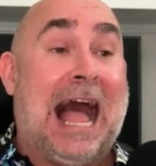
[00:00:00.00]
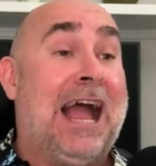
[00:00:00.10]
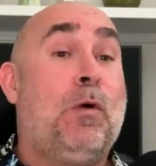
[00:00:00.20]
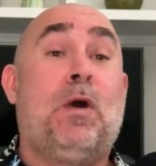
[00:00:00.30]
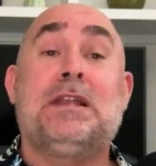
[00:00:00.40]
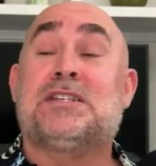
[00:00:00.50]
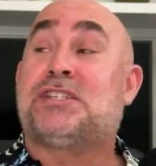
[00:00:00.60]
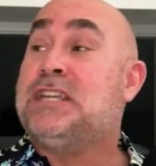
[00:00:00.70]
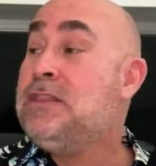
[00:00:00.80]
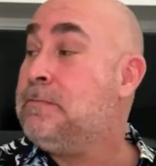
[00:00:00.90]
I want to
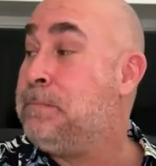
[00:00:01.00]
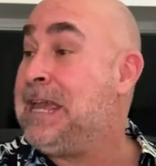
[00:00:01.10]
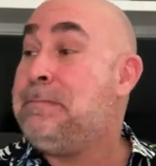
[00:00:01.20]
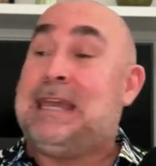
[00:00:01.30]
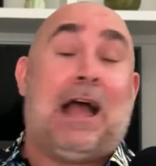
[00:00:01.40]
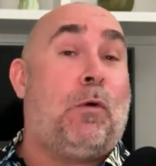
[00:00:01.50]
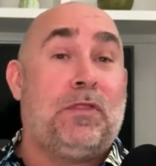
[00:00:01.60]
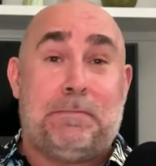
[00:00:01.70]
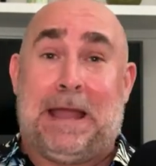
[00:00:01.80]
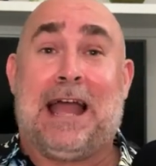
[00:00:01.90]
see the baby out
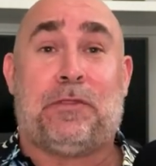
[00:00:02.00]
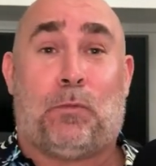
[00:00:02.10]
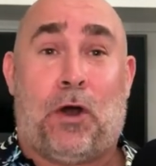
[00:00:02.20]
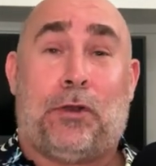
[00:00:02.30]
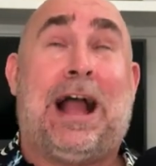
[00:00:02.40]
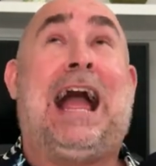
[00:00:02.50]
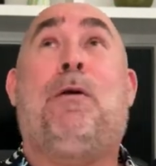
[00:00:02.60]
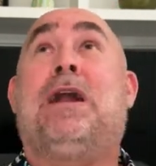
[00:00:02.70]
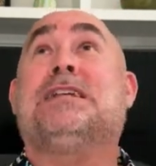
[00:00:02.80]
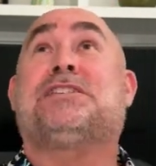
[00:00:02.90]
with the bathwater.
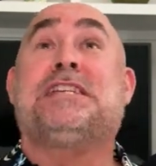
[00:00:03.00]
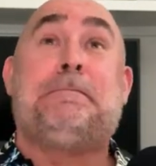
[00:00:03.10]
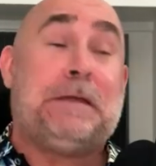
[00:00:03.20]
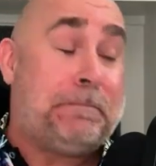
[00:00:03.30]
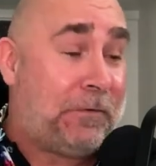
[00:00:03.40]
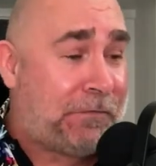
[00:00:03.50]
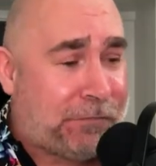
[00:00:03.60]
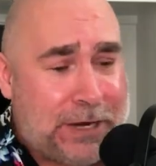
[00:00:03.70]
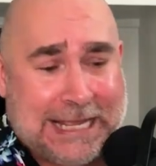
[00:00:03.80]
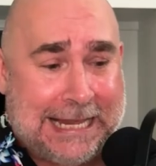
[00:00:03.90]
I want to see people
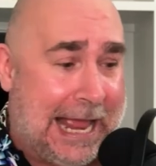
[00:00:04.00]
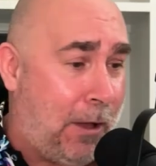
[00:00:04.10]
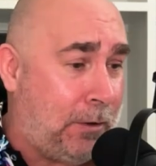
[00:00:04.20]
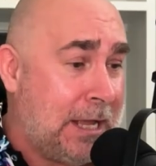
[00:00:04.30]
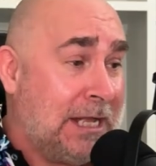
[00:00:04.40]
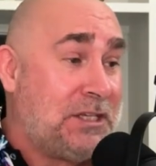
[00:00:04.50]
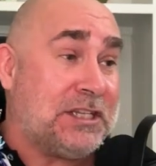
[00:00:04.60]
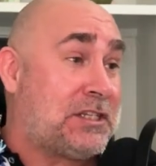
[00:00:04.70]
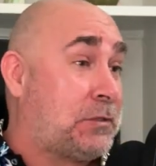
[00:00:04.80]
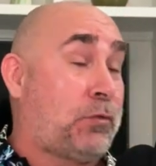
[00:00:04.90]
freaking out,
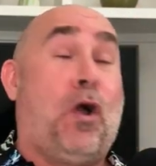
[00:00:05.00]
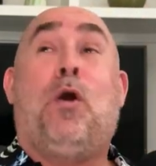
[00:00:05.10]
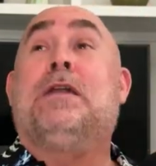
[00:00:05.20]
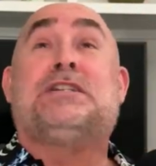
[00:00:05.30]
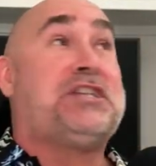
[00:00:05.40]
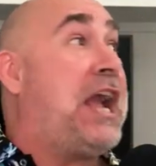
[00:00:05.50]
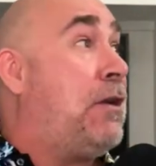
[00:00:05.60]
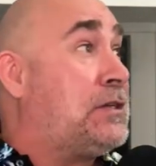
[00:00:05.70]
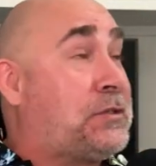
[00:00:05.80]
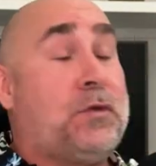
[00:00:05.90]
just throwing
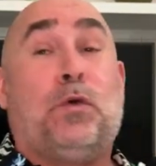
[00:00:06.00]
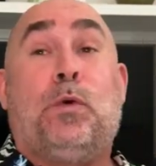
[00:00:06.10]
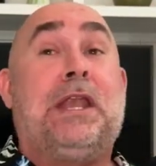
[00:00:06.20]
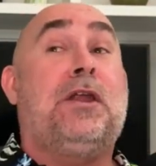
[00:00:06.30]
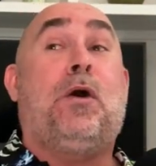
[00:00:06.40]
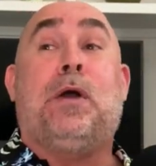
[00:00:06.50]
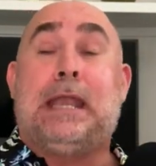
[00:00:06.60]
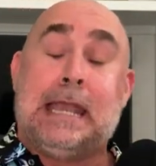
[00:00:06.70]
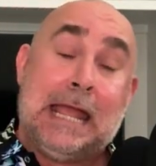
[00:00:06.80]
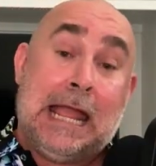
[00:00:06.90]
chairs through the window.
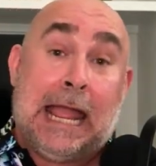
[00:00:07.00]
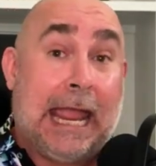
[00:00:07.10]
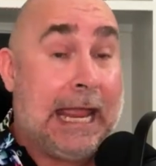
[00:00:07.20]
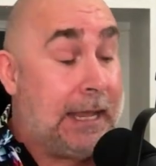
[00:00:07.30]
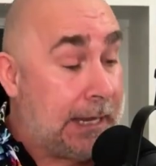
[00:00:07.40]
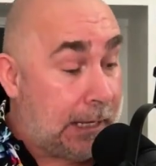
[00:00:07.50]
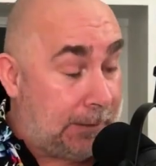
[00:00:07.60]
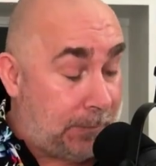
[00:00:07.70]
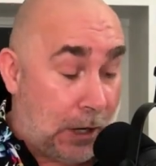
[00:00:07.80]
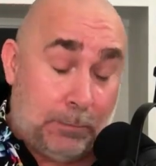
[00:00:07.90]
And
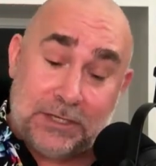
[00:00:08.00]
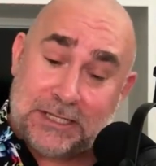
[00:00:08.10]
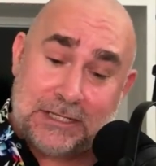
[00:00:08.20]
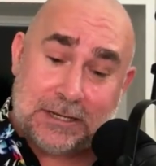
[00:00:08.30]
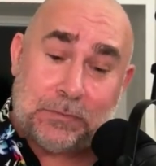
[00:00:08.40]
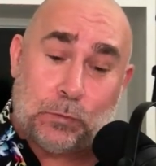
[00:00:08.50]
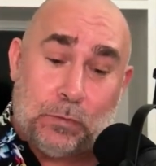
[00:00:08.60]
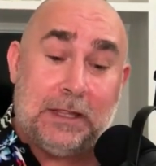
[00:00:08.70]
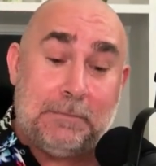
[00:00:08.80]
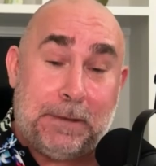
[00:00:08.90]
I almost said
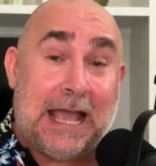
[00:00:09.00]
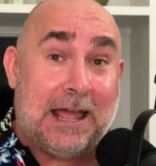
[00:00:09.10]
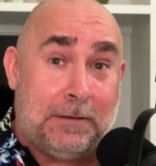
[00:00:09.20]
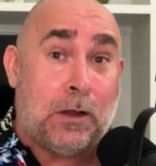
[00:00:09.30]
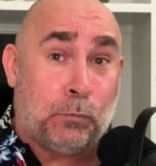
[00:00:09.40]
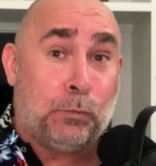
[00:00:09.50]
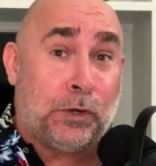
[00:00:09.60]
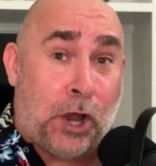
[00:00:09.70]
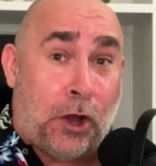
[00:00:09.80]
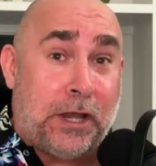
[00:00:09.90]
something really bad
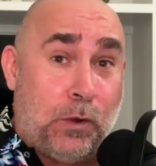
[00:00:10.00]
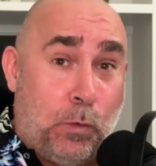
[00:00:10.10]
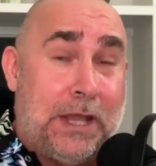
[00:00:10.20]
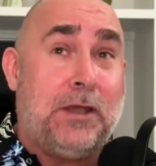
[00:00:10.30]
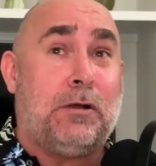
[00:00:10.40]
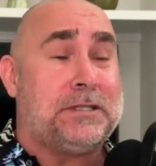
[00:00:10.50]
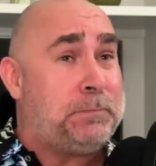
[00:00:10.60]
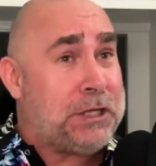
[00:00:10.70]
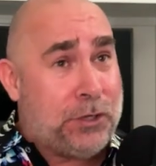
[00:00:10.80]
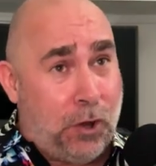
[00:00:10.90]
regarding
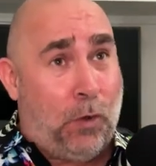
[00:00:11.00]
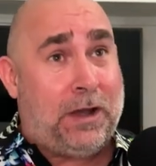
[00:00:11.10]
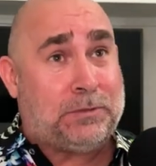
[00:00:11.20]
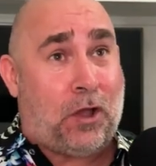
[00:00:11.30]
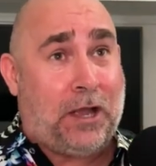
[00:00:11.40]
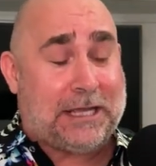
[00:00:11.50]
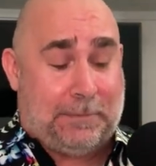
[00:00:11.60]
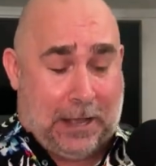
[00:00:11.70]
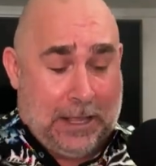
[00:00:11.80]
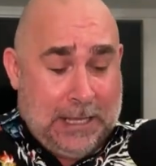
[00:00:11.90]
windows, but you know what I'm
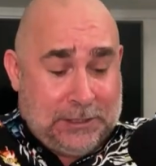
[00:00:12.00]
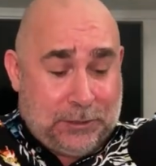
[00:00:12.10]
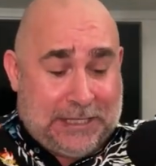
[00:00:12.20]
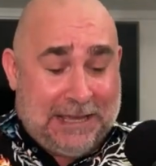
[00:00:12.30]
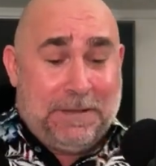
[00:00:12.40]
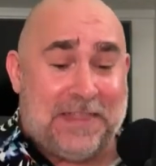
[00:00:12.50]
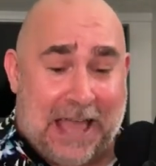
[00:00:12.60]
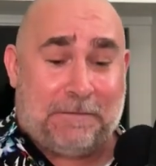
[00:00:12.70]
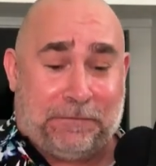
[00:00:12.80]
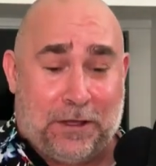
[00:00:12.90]
talking about. So give me
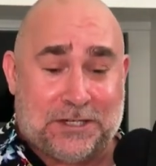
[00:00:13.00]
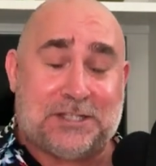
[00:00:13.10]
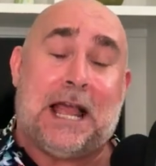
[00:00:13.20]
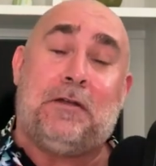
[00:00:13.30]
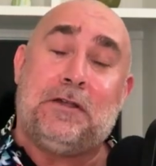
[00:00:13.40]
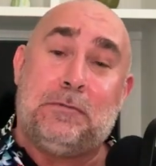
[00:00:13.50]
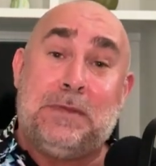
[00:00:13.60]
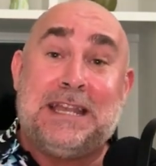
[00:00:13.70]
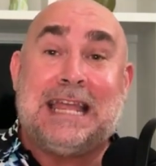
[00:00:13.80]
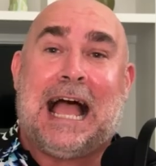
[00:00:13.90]
that flush down to the
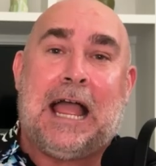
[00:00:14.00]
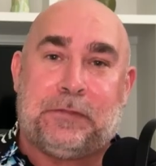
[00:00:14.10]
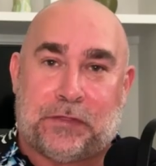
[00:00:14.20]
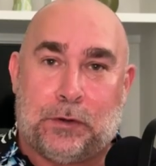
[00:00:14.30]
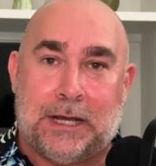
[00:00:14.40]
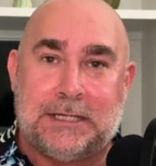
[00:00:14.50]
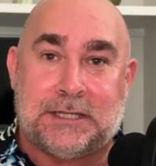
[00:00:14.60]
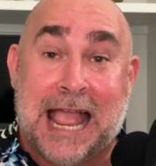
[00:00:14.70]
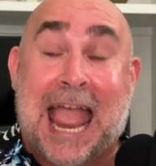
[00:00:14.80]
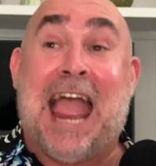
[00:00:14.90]
mid to high
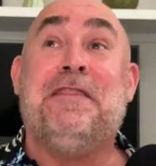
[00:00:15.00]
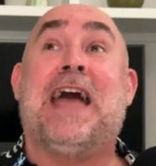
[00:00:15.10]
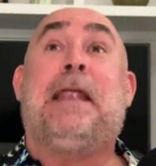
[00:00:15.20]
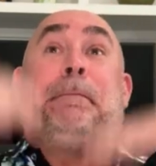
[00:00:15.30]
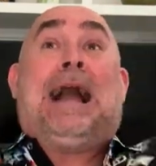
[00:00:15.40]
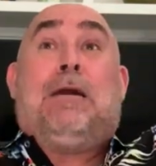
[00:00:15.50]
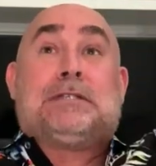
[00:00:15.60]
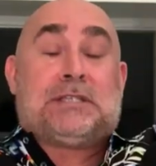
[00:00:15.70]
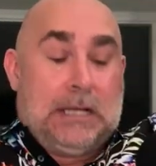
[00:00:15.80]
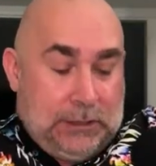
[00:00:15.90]
30s and then a
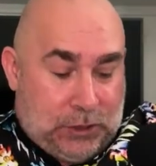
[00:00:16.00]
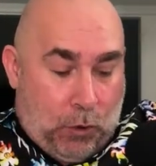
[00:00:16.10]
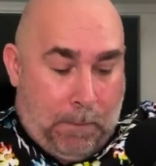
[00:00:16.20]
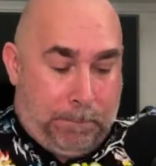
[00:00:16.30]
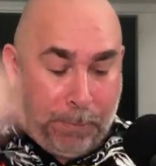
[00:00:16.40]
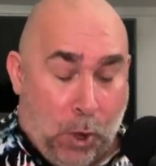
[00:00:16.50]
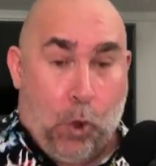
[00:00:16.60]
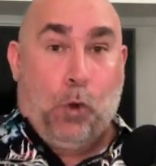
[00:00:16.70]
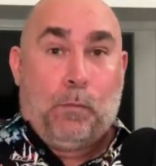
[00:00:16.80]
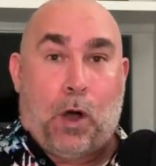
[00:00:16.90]
bounce. So a
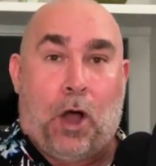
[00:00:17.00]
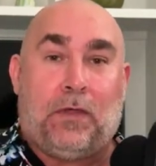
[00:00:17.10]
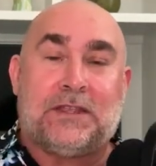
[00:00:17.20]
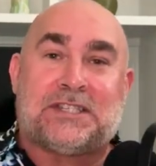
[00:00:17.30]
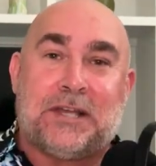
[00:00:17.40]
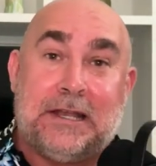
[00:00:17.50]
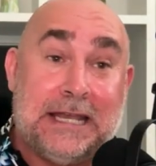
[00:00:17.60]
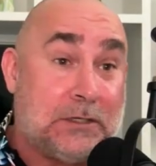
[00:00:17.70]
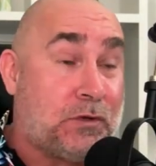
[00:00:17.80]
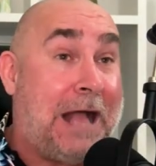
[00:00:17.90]
boom, all of a
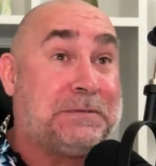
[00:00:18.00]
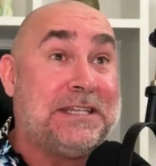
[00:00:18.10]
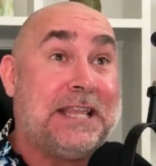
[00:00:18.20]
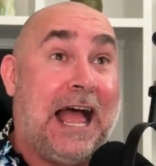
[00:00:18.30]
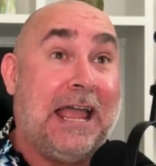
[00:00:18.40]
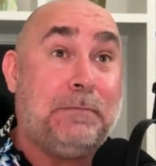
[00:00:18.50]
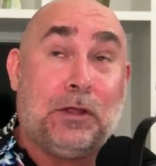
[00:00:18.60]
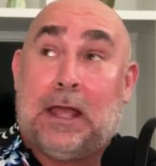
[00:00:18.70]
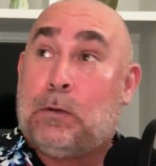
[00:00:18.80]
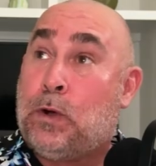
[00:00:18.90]
sudden it drops a dime.
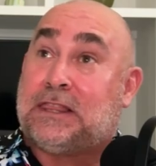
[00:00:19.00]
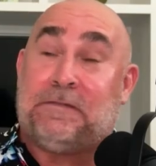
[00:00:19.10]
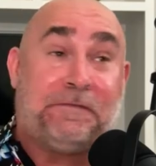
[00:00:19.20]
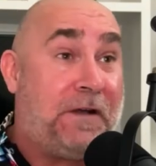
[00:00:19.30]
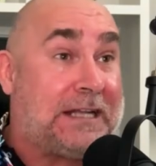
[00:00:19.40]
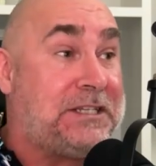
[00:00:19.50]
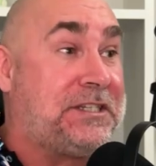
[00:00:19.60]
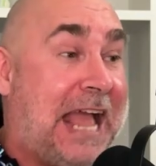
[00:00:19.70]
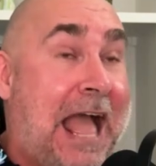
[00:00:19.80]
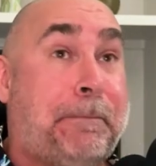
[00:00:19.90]
You're like, what the fuck
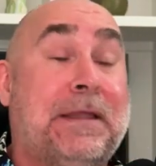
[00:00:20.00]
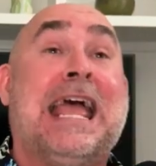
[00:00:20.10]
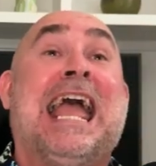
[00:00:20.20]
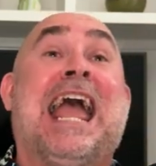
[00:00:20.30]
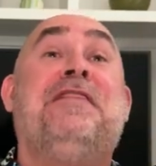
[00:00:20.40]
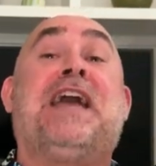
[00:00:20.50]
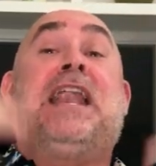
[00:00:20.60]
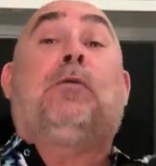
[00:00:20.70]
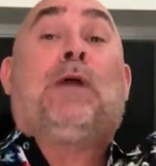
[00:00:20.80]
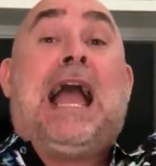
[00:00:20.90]
just happened? And
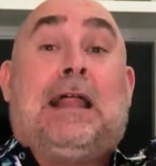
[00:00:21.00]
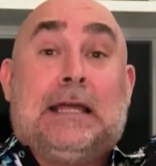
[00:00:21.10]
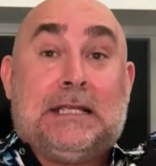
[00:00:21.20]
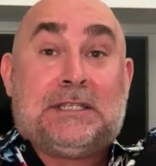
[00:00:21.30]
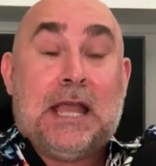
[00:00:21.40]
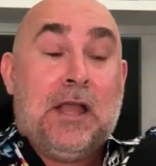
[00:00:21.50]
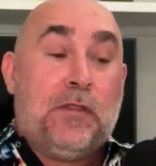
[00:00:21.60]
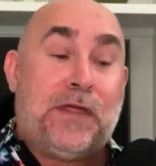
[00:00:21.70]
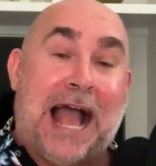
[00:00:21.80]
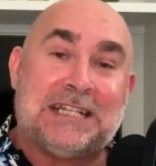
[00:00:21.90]
then it rallies.
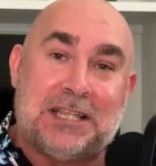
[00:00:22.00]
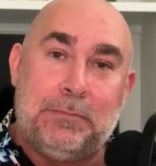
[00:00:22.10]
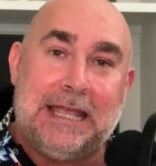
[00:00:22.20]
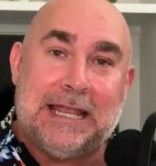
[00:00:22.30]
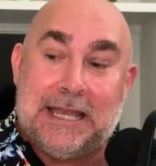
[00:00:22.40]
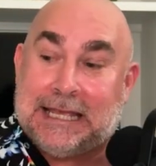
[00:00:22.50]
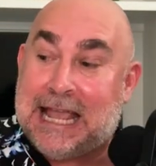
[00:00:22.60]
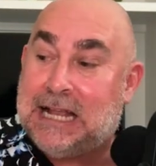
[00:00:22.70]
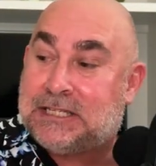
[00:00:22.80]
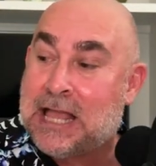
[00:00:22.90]
That to me
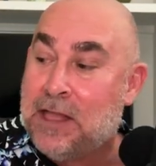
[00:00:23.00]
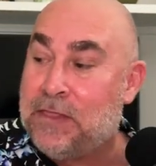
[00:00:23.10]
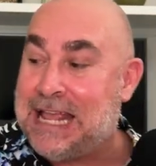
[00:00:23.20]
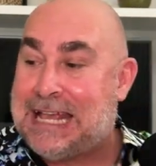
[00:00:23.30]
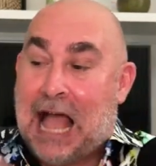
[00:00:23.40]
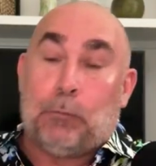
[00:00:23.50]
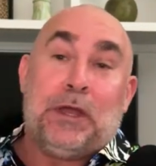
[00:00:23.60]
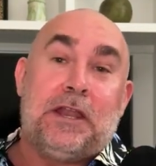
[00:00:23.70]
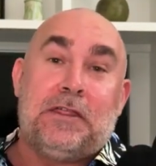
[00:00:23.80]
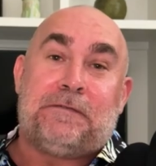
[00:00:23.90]
indicates they got
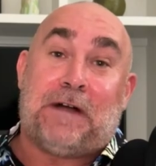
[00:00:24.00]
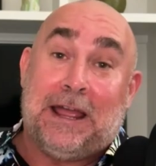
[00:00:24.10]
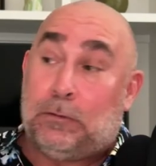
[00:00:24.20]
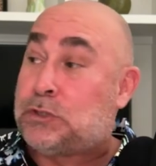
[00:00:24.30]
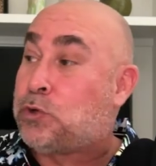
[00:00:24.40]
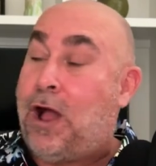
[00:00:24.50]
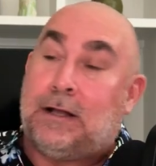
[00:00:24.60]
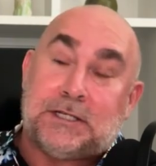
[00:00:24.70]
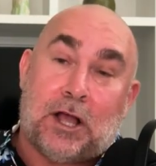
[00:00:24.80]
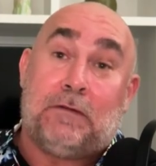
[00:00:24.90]
rid of the final
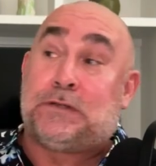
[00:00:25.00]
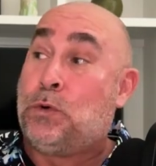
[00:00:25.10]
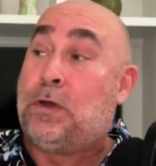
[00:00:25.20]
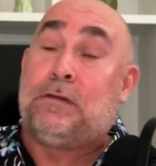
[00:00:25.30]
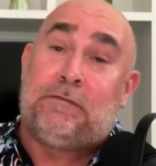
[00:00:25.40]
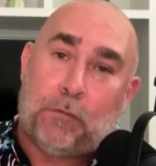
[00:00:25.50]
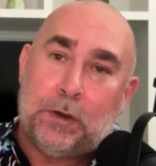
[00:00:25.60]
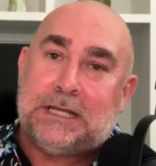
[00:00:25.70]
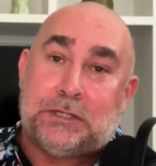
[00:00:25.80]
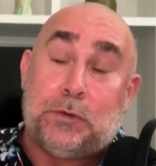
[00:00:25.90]
tranche of
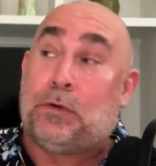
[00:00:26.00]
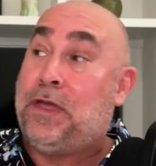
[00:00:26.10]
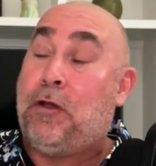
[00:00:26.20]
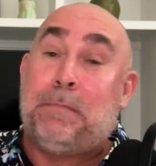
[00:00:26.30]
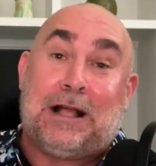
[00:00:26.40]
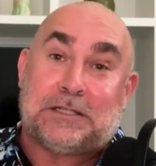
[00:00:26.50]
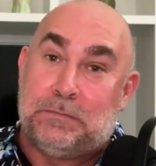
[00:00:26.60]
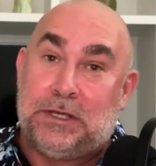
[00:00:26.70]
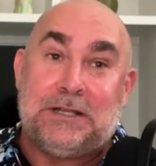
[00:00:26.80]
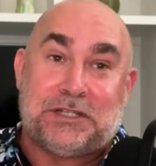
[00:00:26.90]
242 or
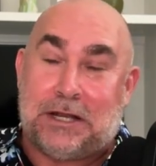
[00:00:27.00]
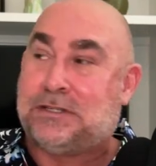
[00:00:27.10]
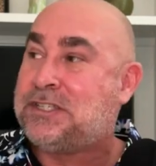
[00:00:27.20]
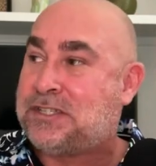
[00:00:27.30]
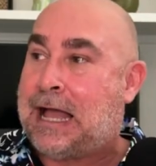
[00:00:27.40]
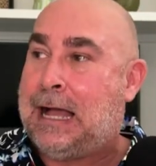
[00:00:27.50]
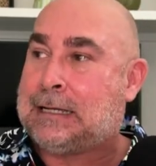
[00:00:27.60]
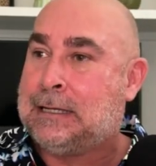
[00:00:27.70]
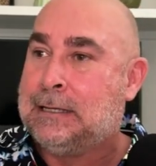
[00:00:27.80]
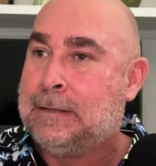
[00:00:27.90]
thereabouts million shares of
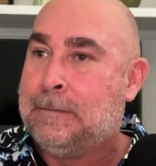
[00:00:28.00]
stock.